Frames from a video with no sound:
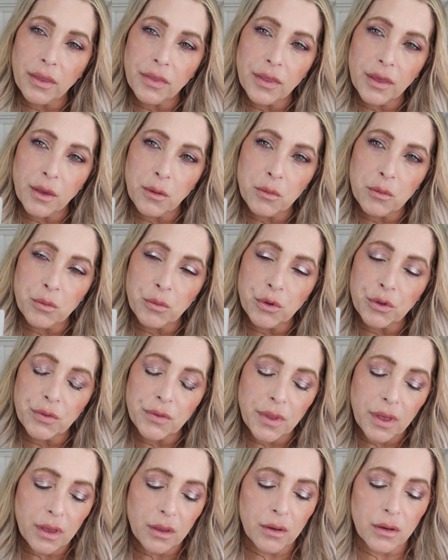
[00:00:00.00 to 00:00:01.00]
I think I'm going to put
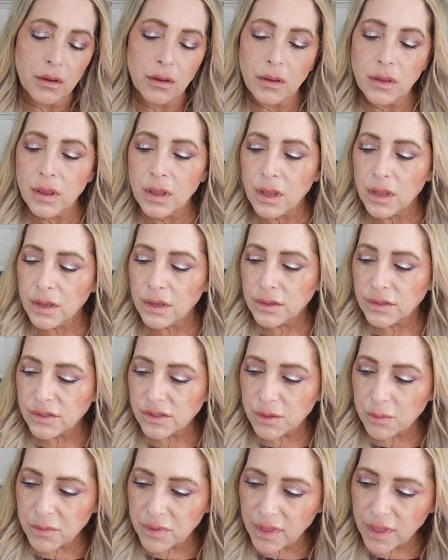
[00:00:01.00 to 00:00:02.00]
that
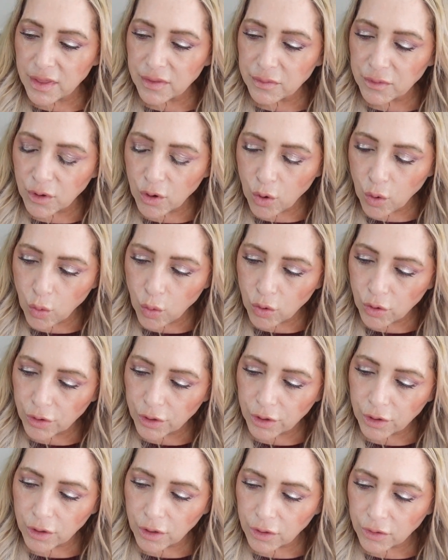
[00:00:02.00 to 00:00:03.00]
some of that in the
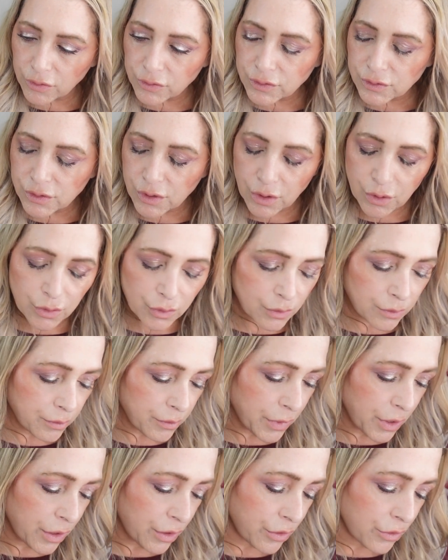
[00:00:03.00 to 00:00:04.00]
corner also,
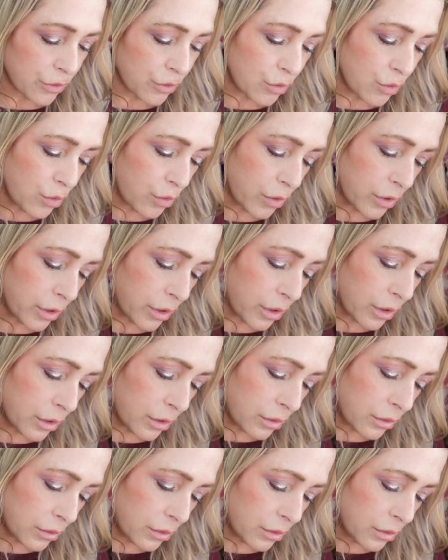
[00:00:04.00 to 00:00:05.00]
my inner
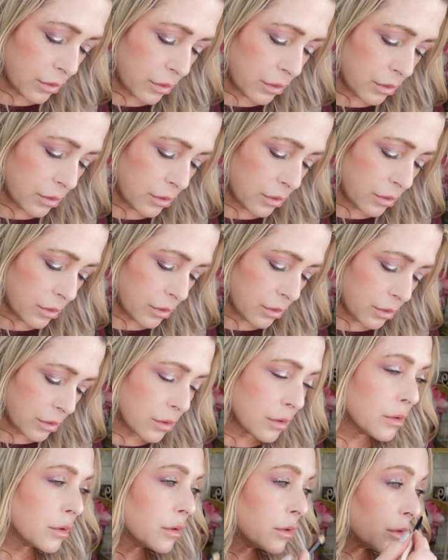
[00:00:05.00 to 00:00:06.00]
corner,
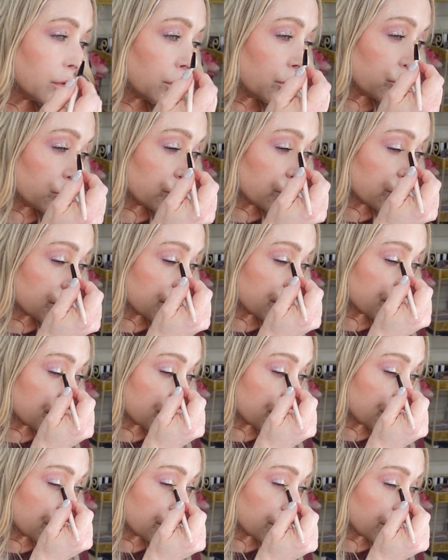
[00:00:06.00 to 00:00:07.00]

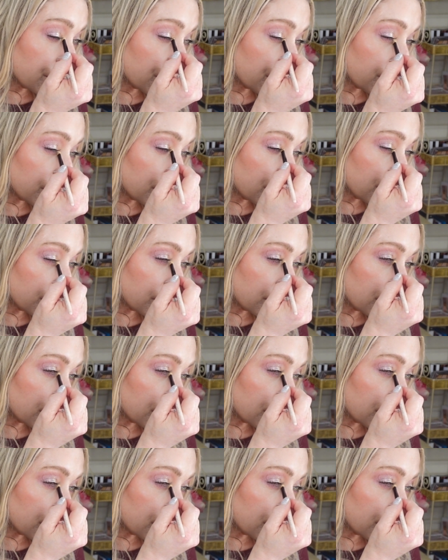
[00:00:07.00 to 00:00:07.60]
just to